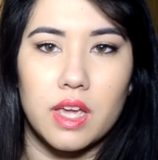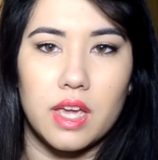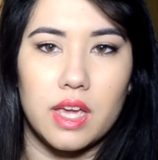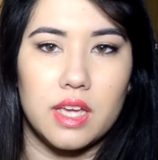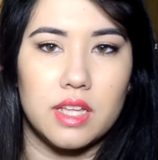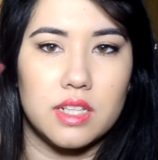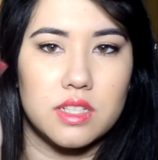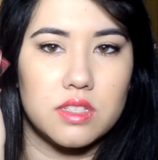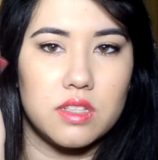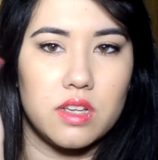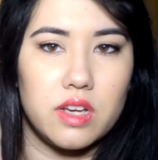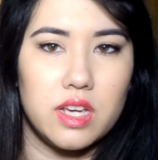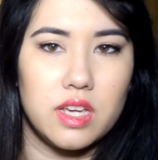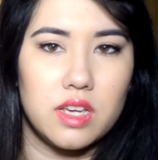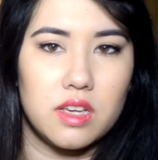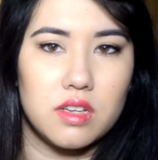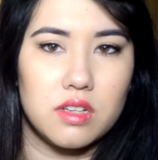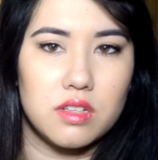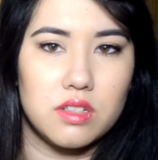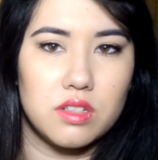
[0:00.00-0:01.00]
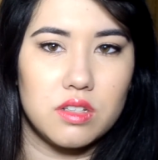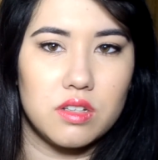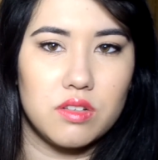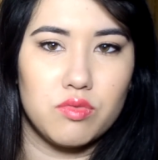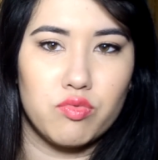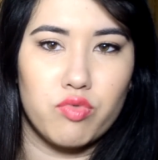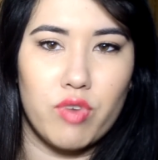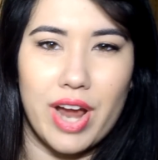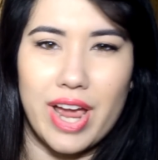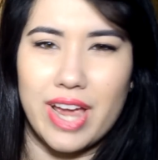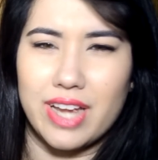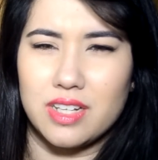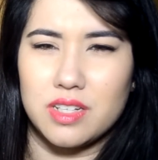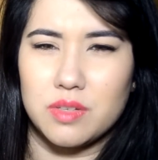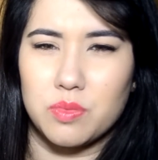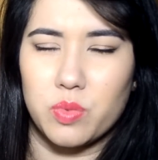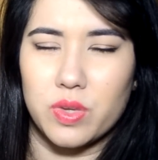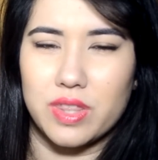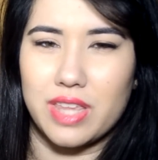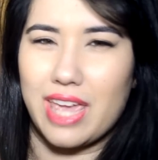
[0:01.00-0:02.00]
It's like red
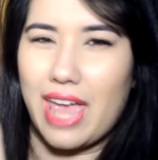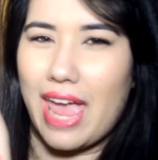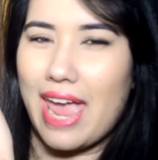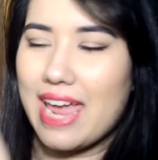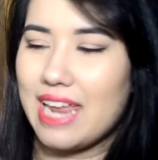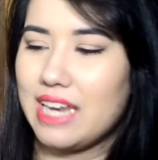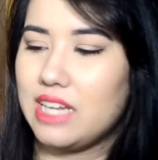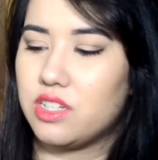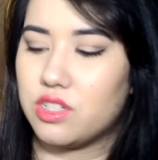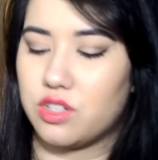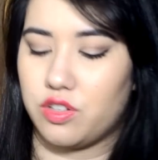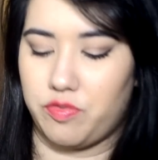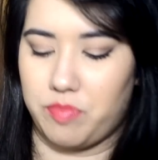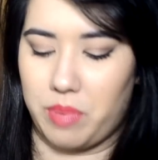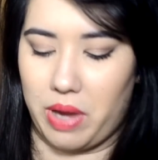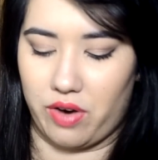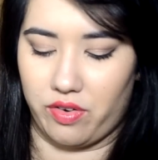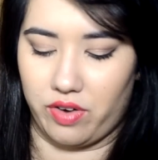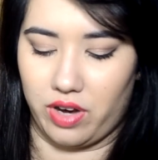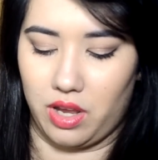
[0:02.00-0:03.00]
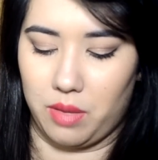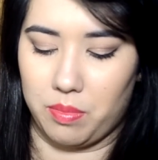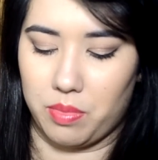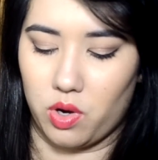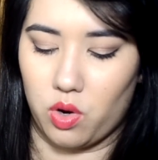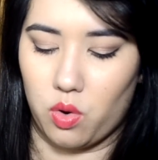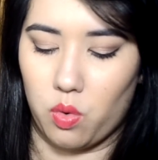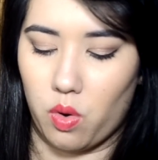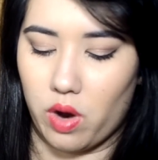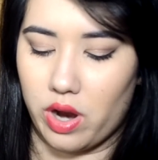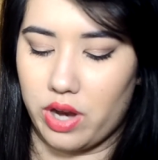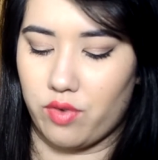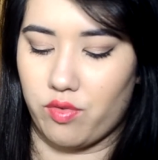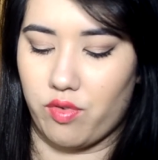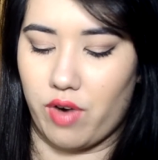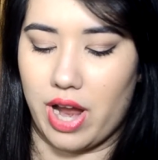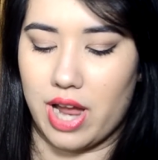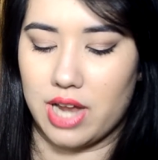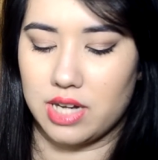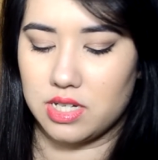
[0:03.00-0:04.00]
with a hint of berry, but quite
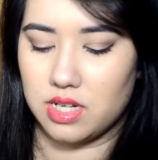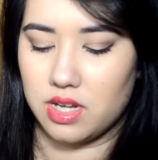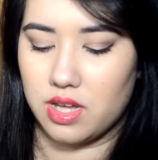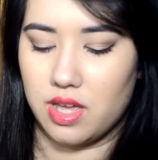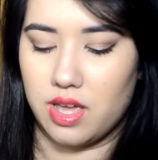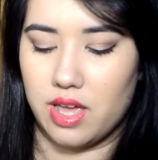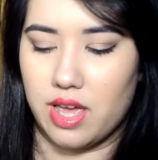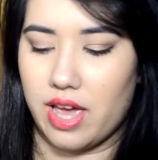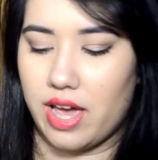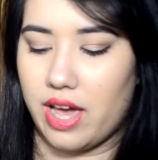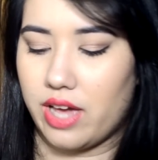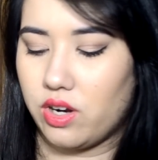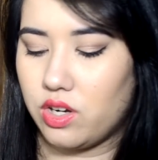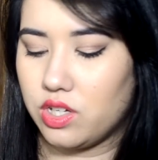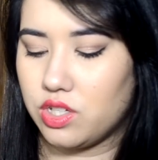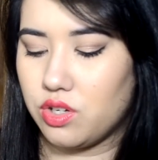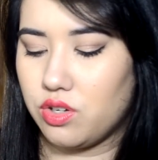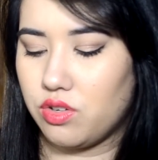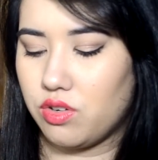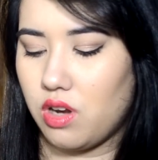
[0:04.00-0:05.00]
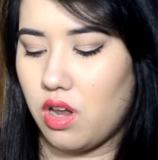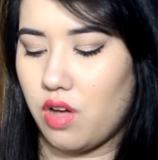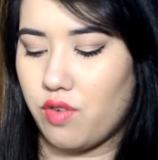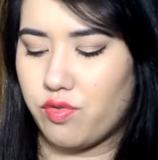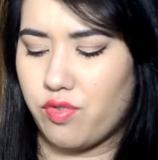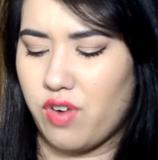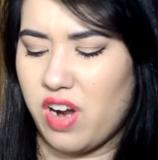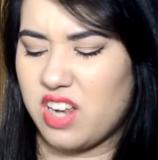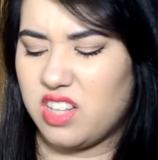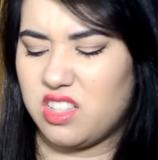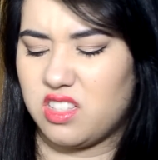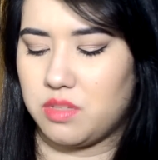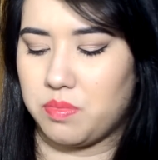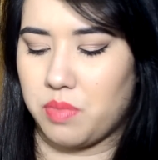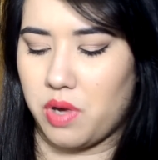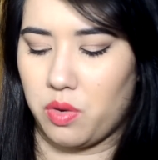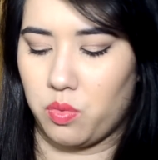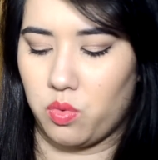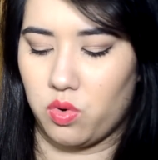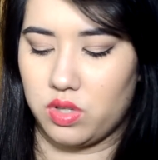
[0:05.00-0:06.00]
red, and I don't love reds,
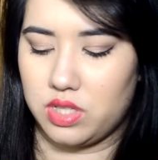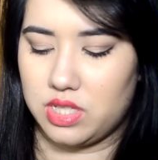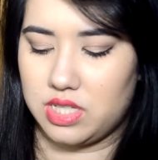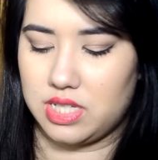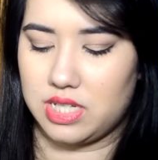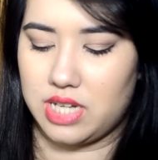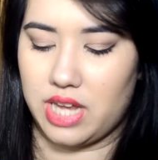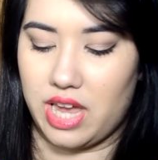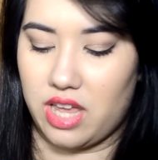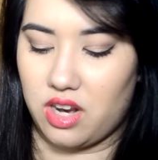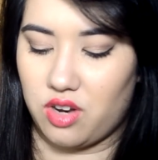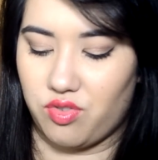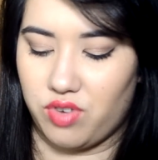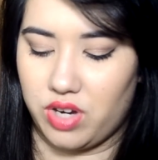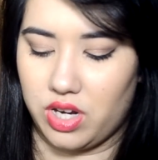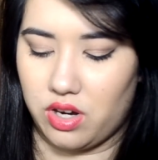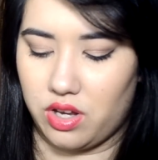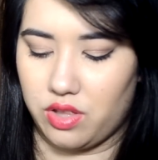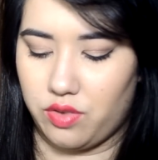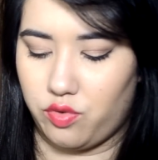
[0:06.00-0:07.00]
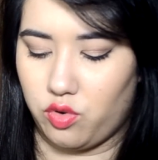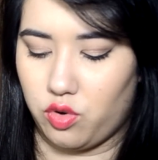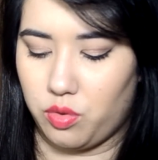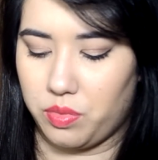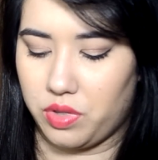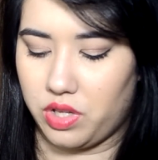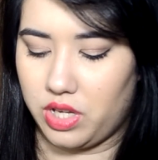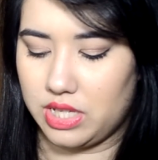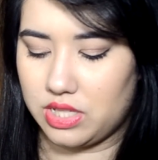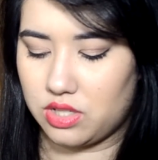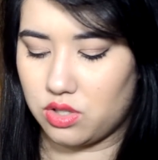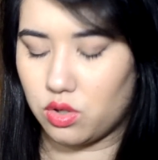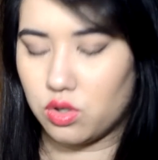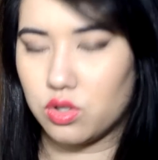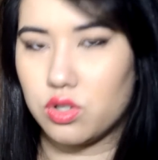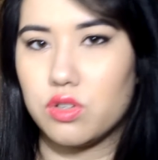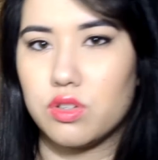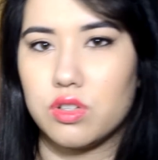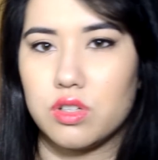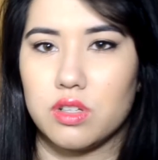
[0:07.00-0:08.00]
but I wore this today and I really like the formula. It's not
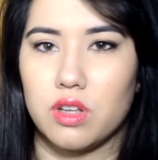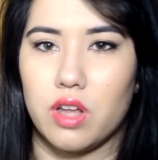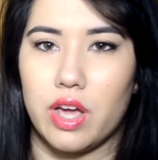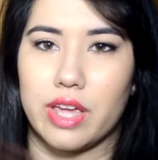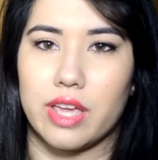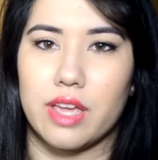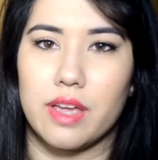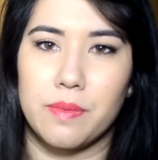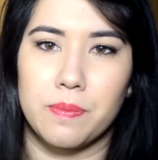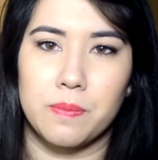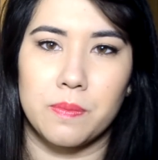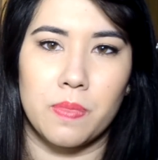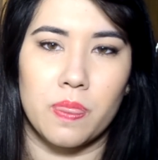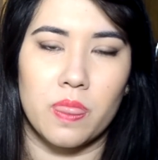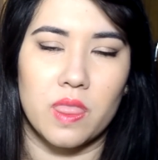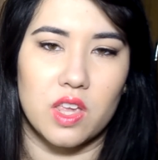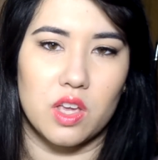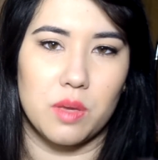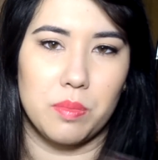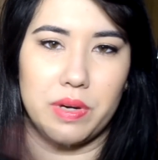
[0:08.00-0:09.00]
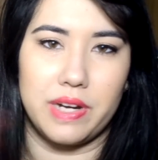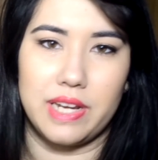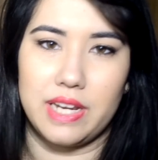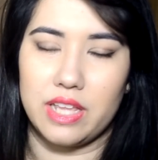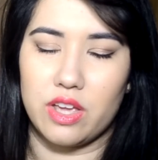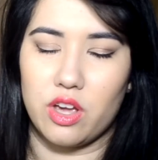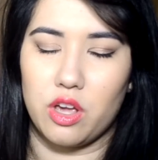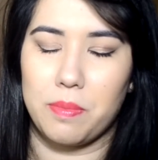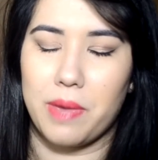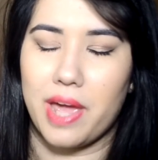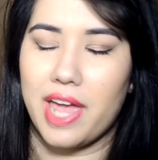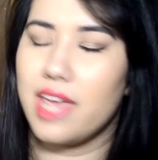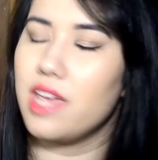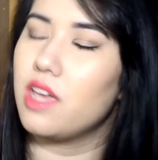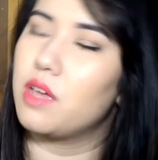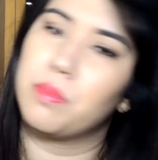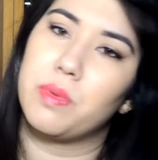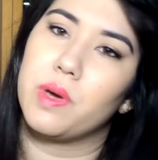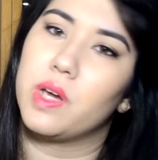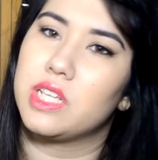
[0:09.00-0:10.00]
like completely
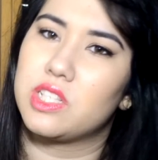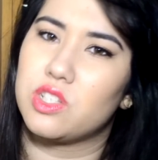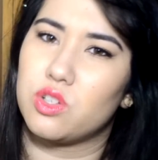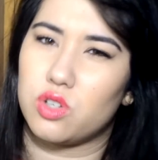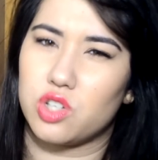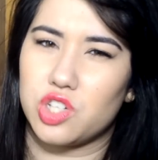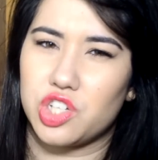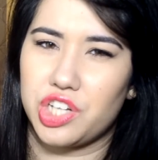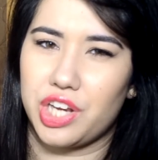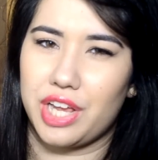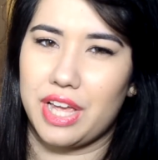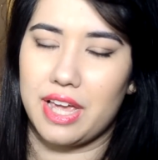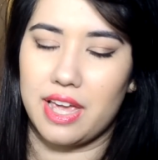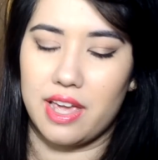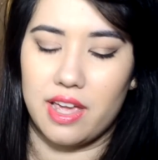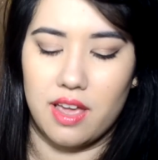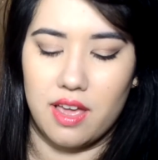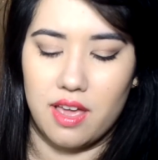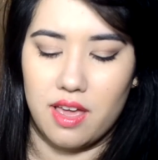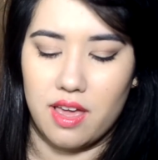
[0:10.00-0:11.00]
opaque, but it's not sheer.